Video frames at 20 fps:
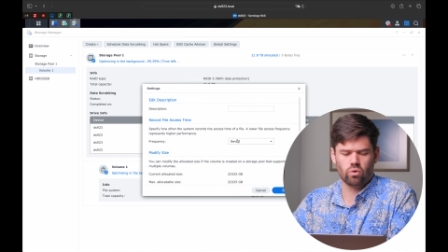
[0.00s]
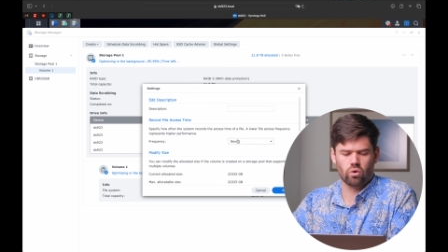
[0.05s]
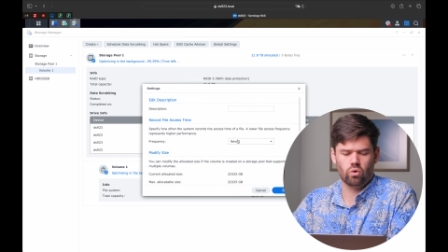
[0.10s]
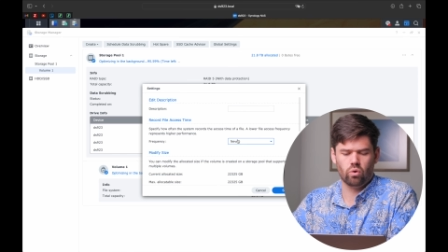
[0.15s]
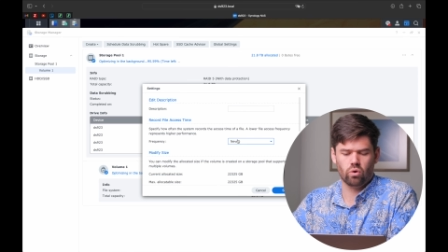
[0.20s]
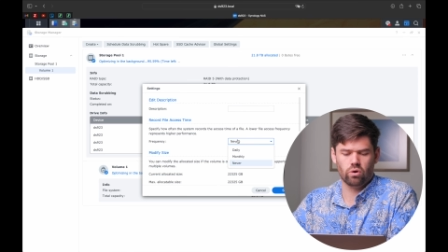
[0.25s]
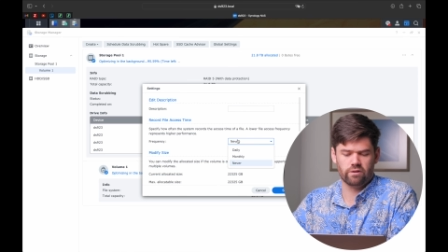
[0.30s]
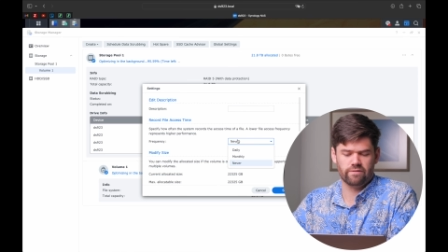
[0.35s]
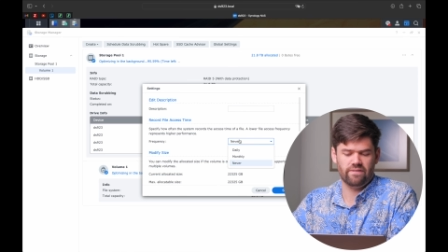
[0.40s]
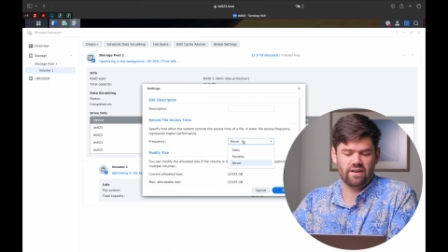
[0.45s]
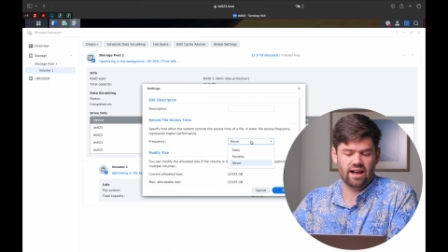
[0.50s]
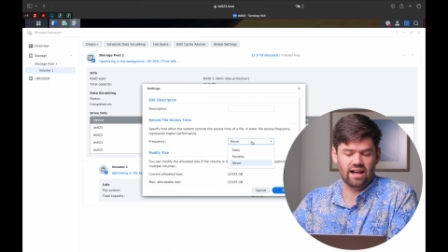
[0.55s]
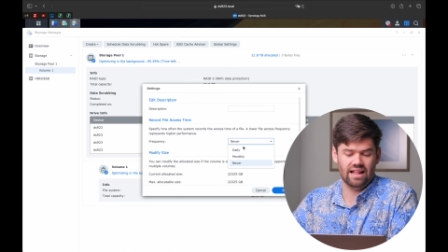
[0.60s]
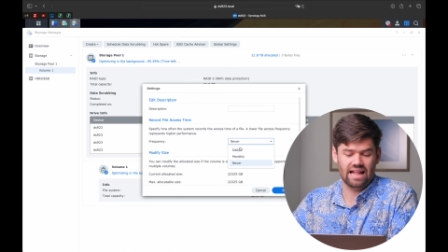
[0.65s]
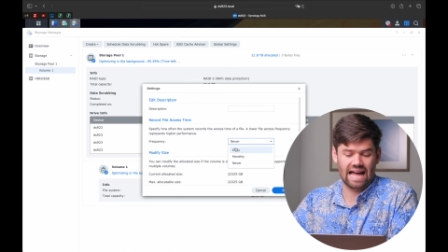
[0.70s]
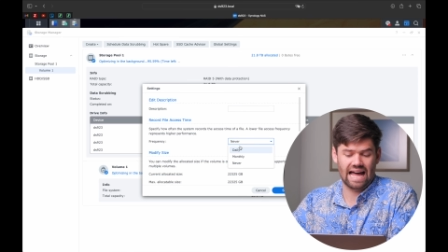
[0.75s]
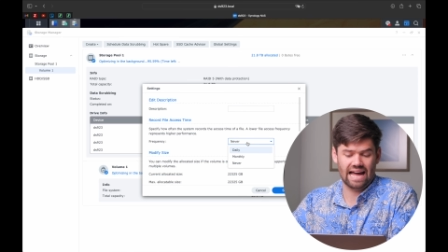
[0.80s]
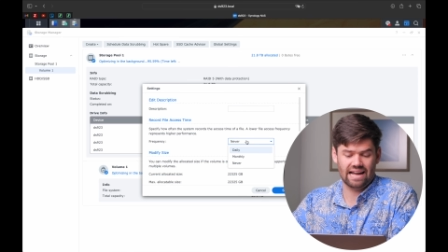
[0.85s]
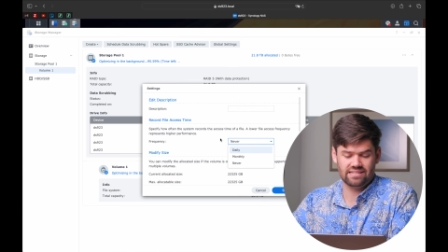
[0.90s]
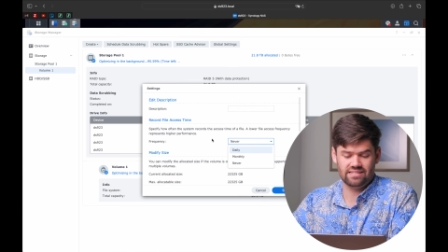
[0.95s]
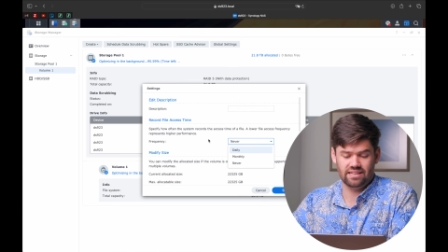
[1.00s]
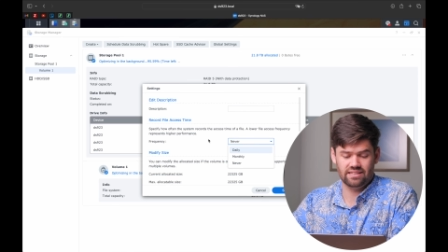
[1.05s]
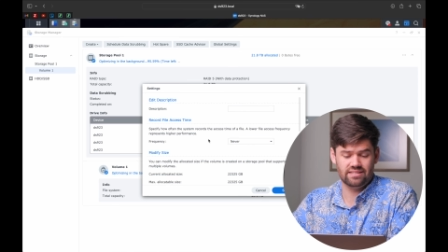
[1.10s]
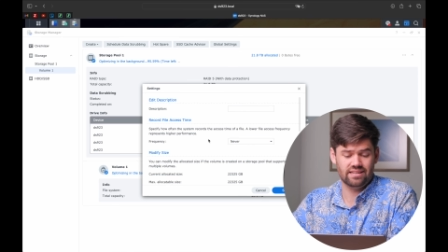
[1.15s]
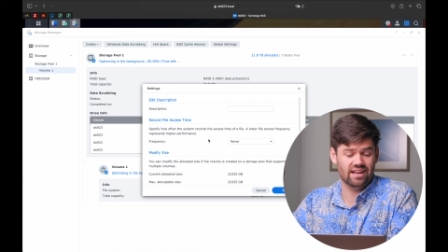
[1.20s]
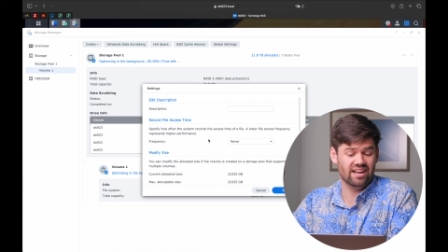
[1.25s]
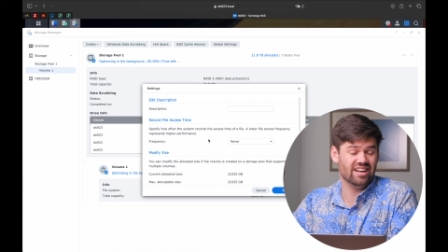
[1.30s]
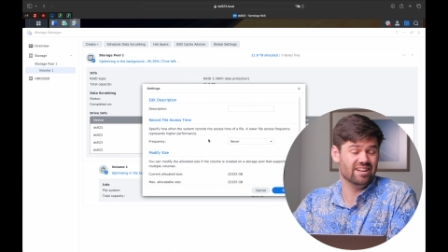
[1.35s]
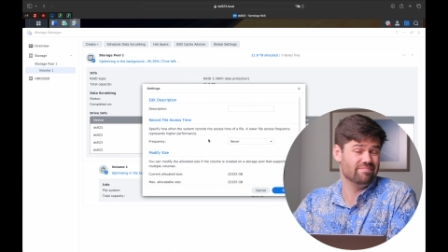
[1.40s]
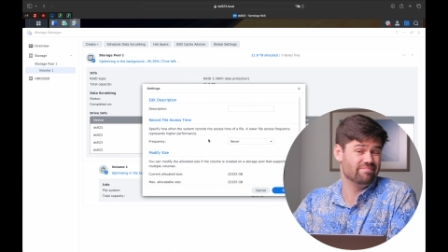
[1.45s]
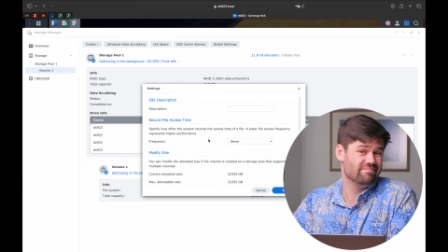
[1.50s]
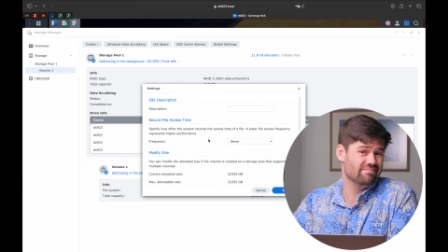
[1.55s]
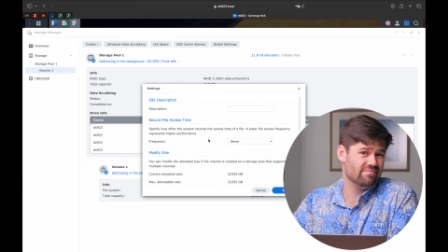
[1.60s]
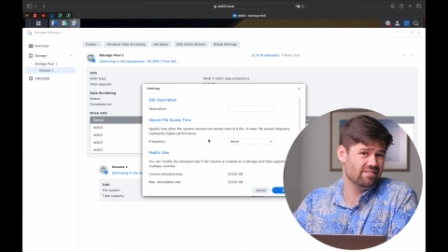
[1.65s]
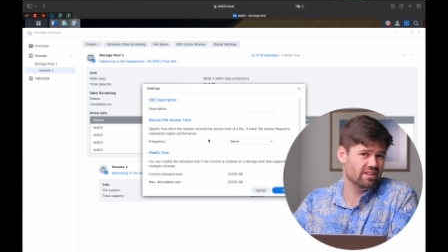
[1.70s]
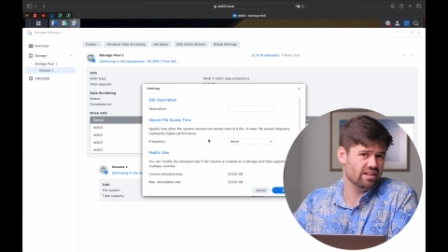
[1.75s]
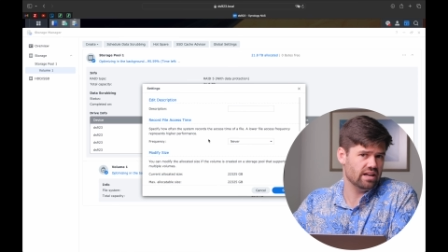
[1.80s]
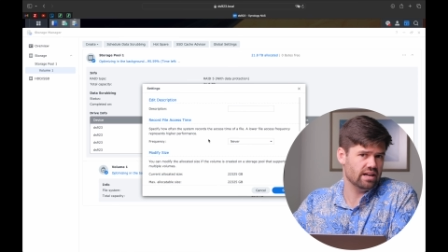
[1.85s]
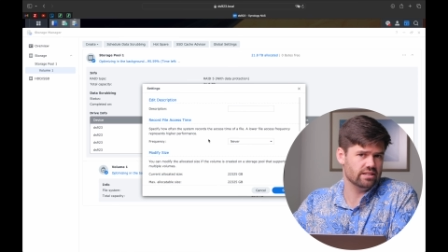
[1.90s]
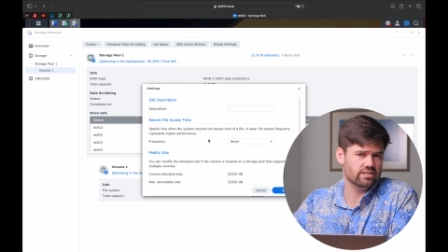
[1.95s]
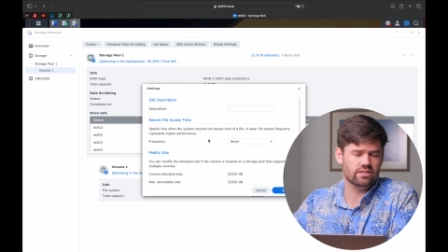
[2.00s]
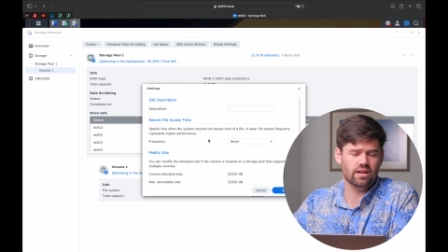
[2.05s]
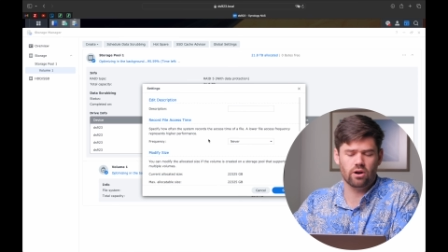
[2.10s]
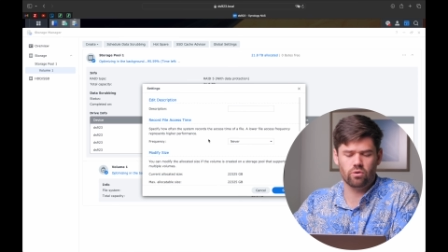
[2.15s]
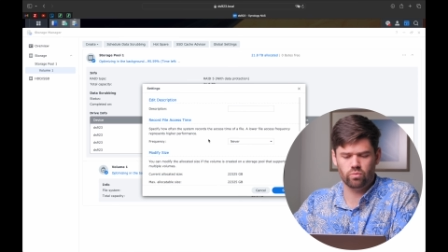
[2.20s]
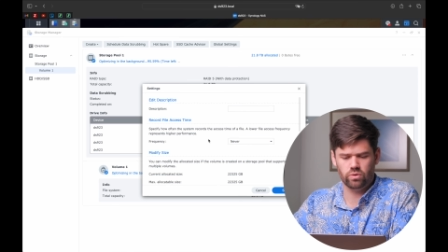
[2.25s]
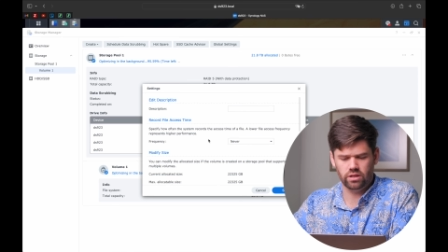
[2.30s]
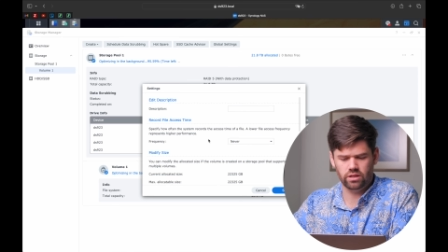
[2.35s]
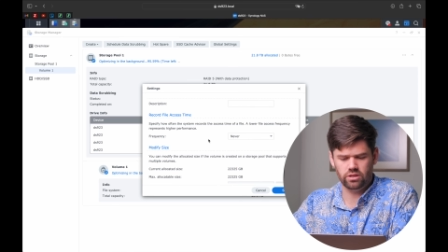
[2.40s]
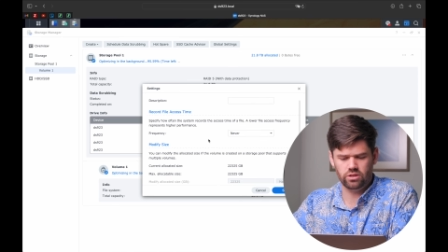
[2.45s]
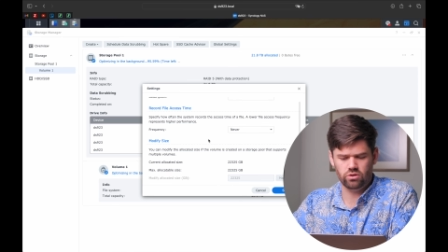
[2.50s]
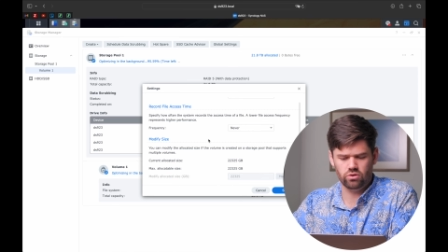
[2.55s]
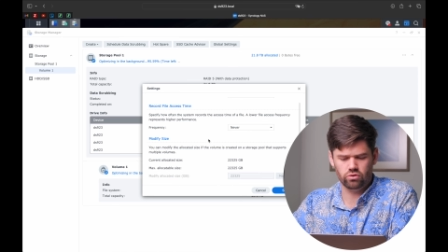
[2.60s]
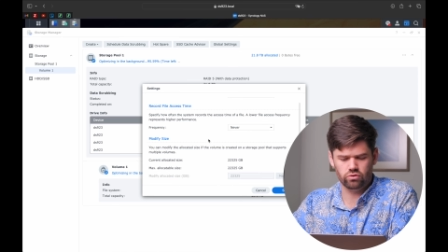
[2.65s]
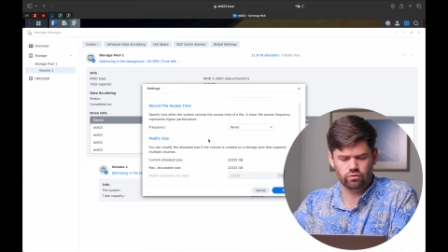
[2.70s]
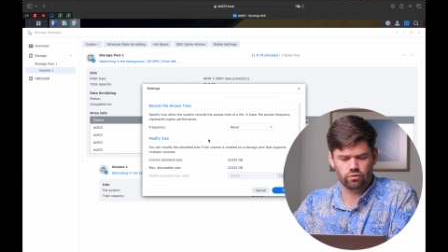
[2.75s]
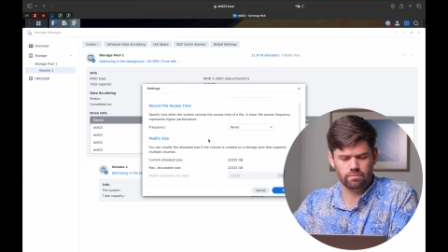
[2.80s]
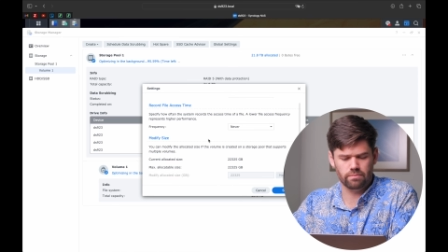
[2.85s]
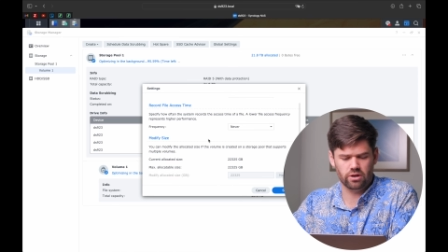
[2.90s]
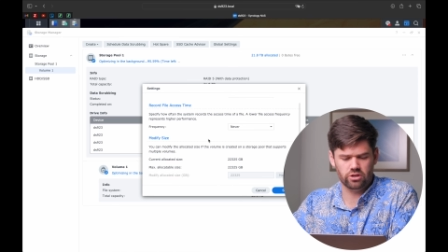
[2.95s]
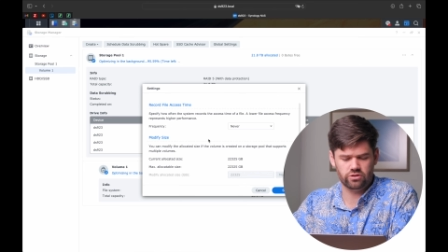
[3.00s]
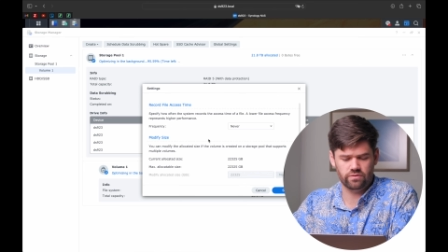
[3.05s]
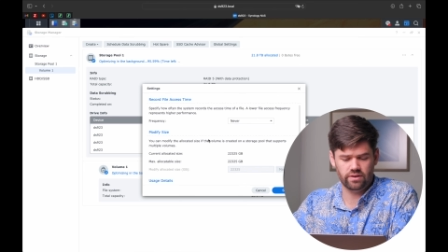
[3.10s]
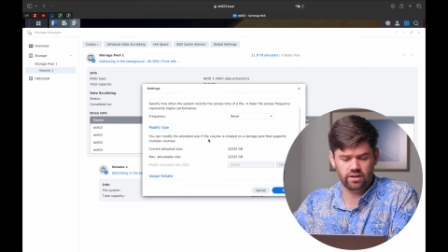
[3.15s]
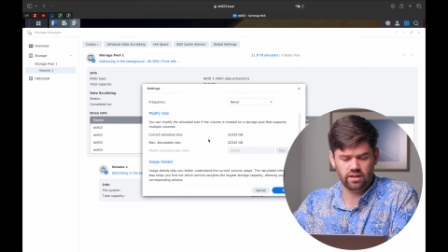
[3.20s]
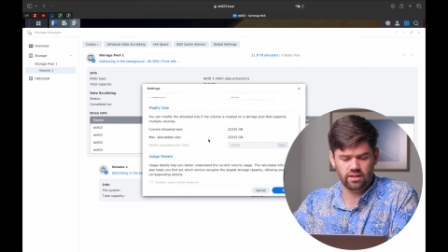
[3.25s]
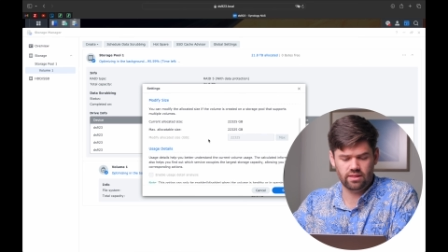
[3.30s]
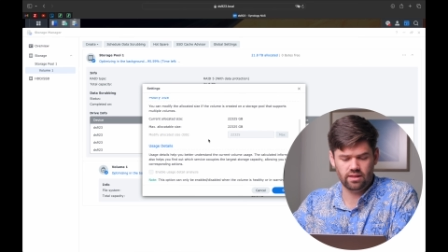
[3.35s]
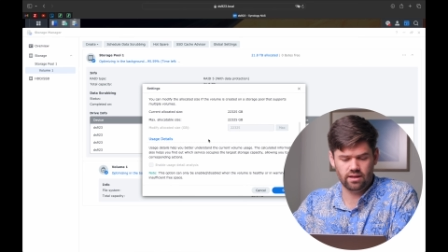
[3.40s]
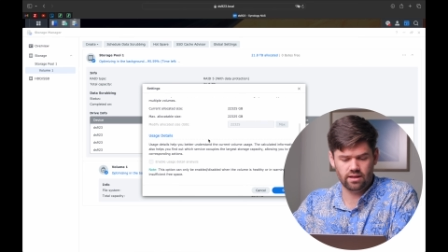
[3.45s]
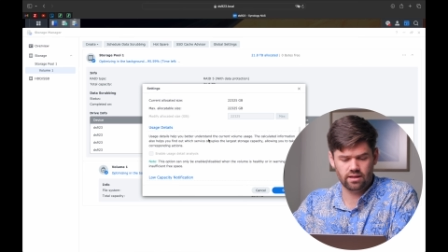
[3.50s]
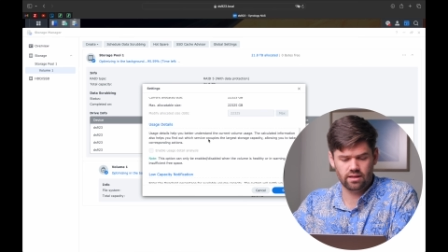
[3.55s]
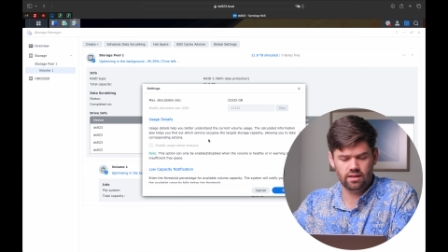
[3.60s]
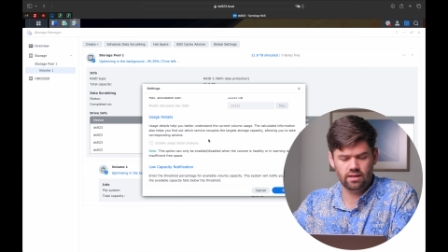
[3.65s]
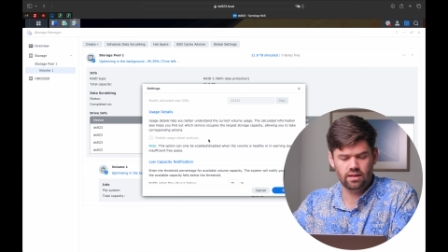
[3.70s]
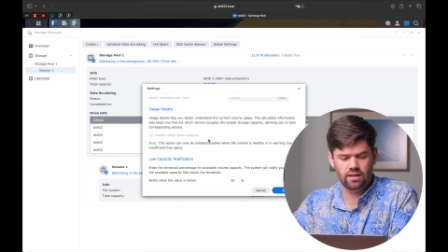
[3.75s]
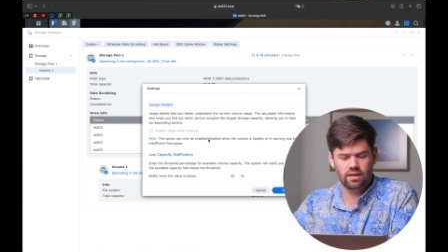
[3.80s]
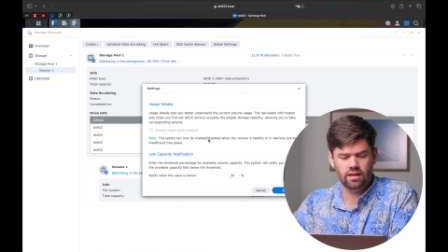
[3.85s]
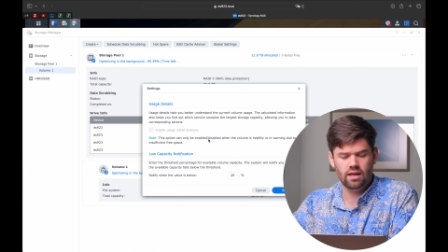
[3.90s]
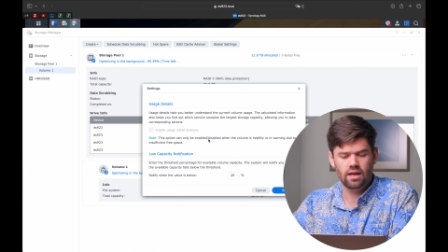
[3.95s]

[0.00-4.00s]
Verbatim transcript: record file access time. It's not really used for much of anything.